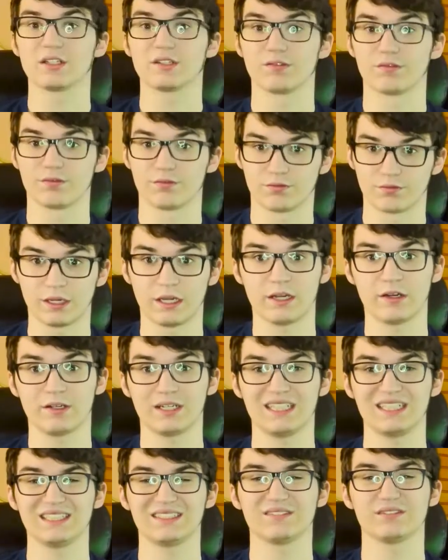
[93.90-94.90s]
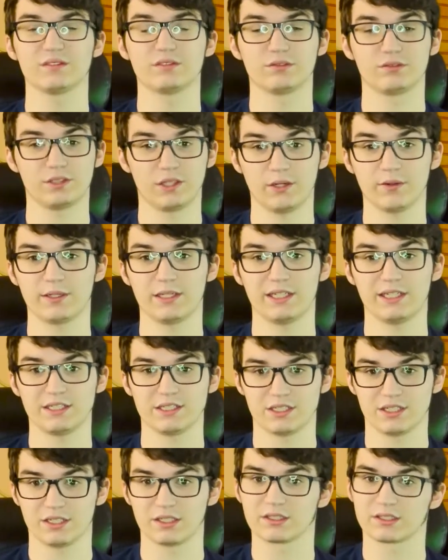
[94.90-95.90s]
very, very
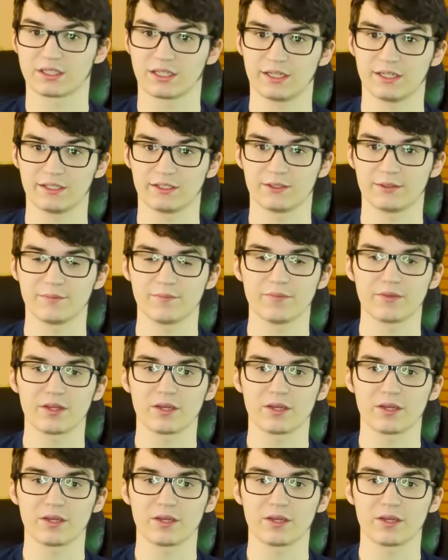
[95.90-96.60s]
easy to tell